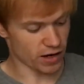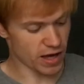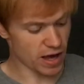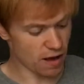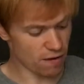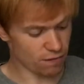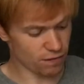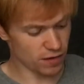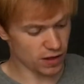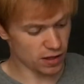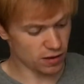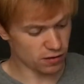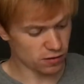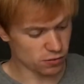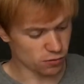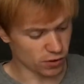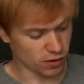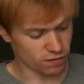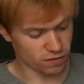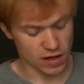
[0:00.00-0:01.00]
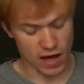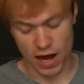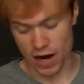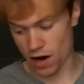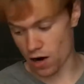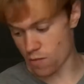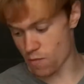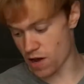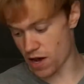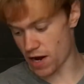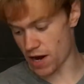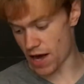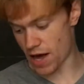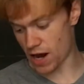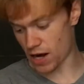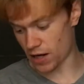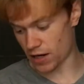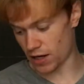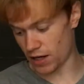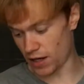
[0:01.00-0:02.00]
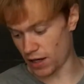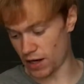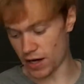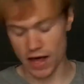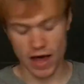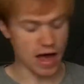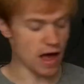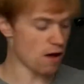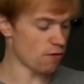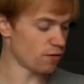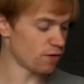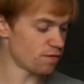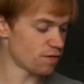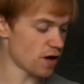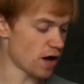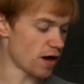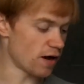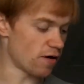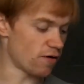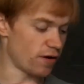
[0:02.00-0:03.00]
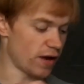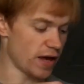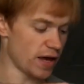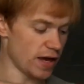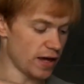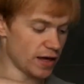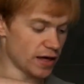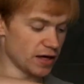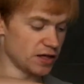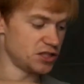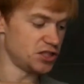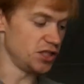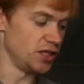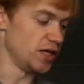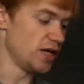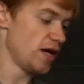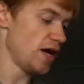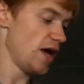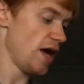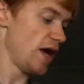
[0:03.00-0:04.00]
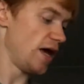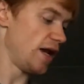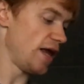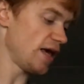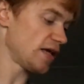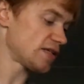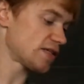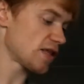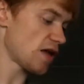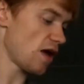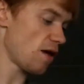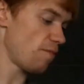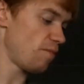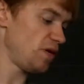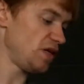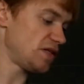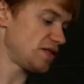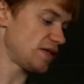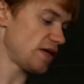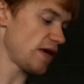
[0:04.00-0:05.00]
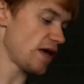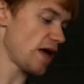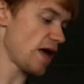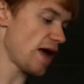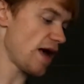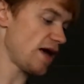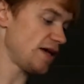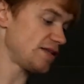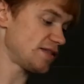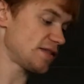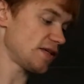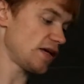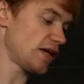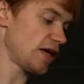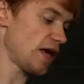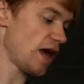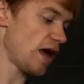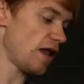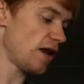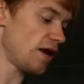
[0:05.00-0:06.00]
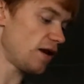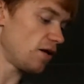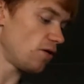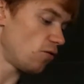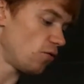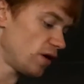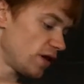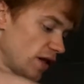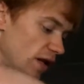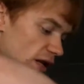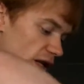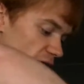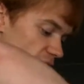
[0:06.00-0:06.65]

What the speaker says: our caffeine, we've got our beta-alanine, and we've got our AAKG. Next up, BCAAs, again